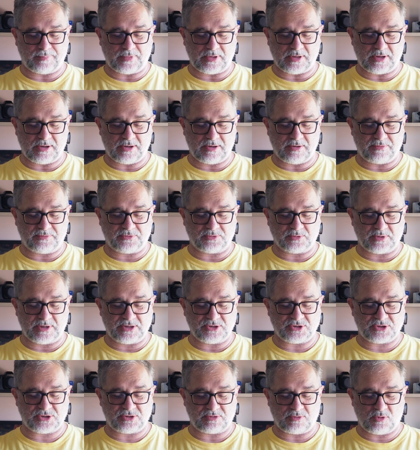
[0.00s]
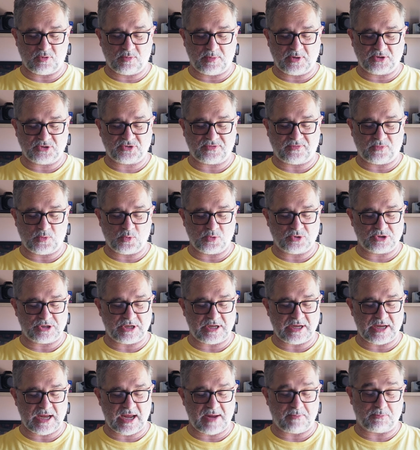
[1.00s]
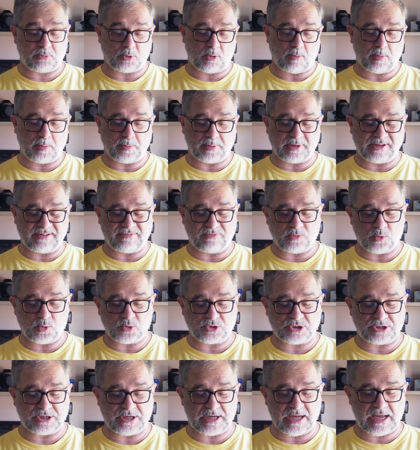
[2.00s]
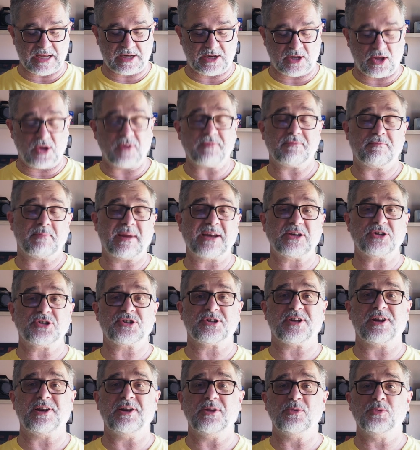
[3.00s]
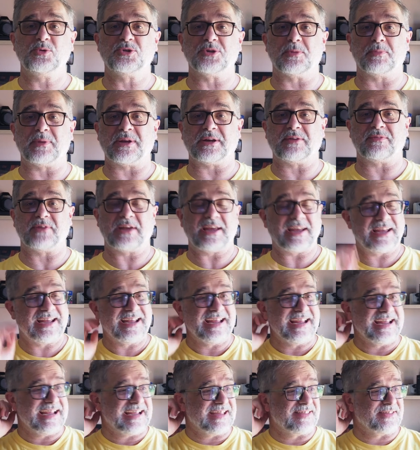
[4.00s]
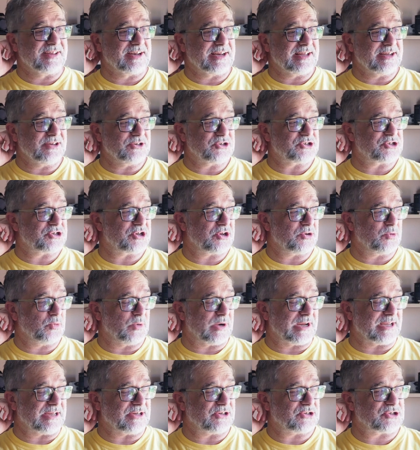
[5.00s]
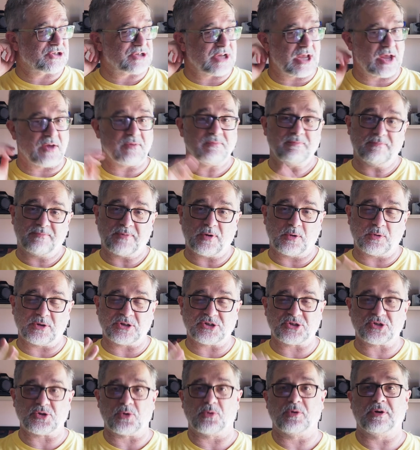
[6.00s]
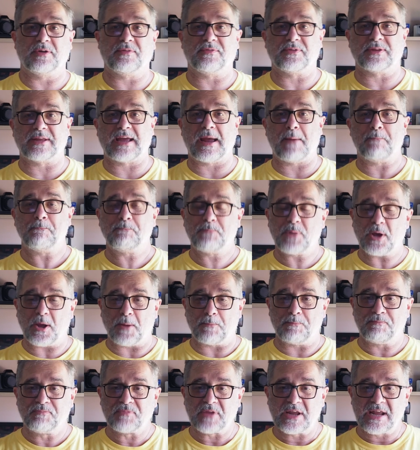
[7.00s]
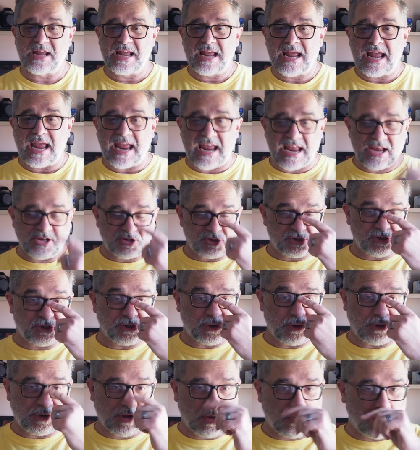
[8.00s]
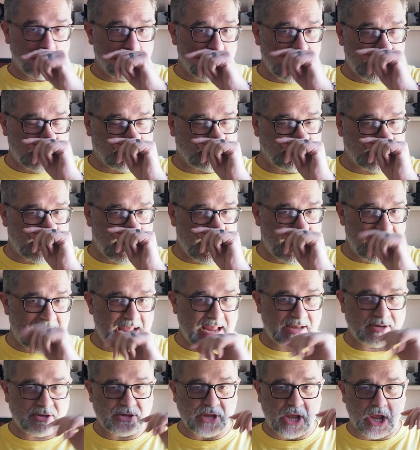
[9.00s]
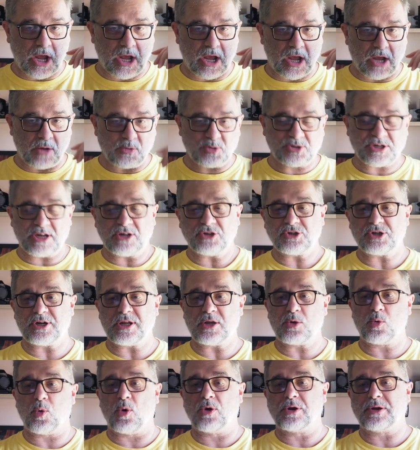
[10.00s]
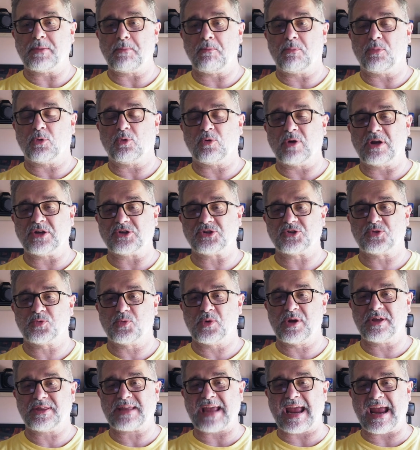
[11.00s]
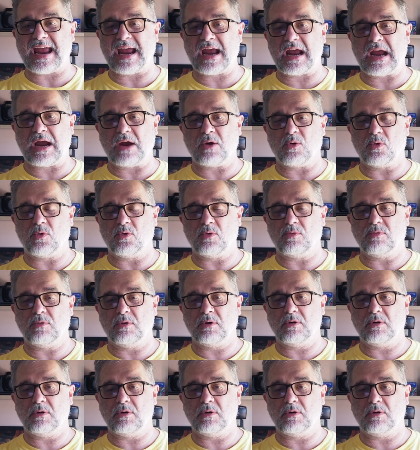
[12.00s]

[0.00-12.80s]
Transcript: after its almost 40 year, probably 40 year life, managed to lose a bit of it in the last two weeks, so very sorry for that. But it stood up well, and I was actually quite impressed with how